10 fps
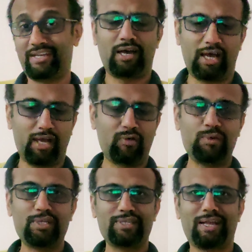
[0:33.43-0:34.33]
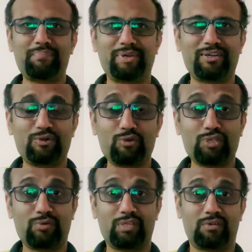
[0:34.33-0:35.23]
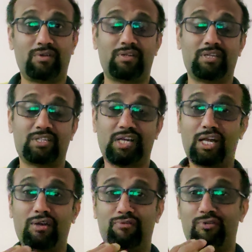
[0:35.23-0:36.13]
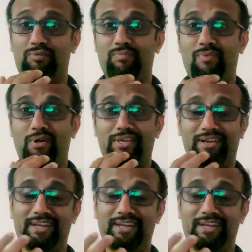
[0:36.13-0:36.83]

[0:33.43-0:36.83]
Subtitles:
I always compare roots with the tongue of our body,